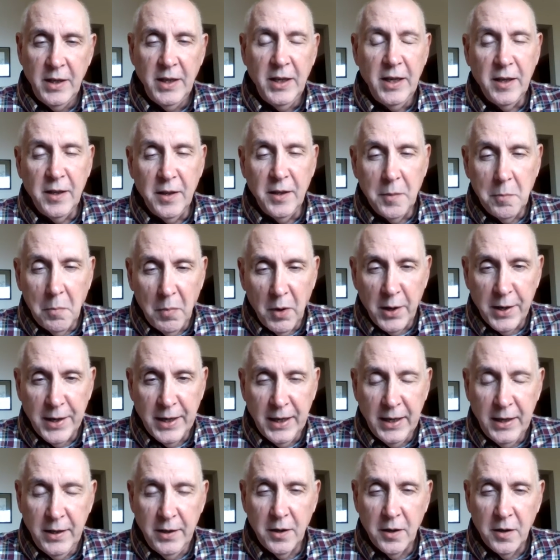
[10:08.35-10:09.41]
in the
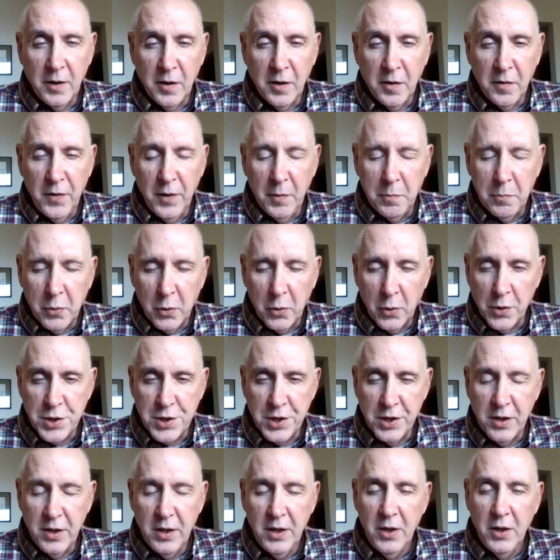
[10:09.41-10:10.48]
mind of the
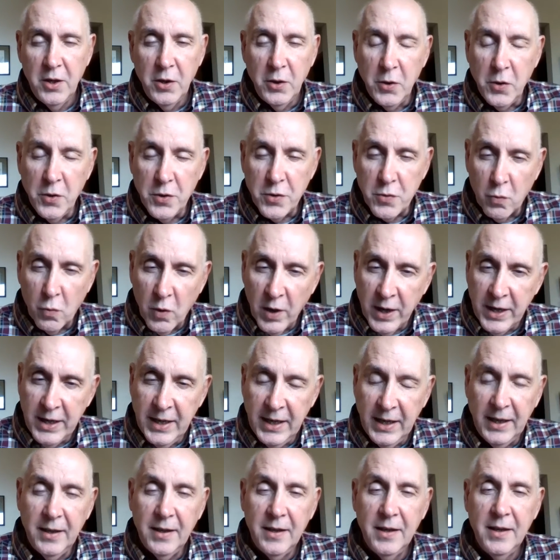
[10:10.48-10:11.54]
person who's
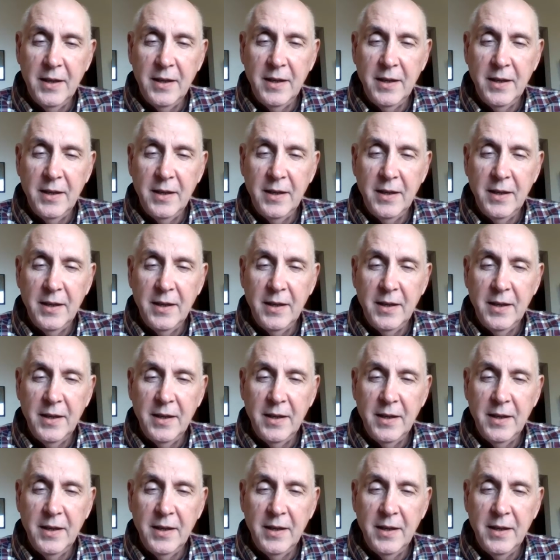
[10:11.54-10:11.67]
writing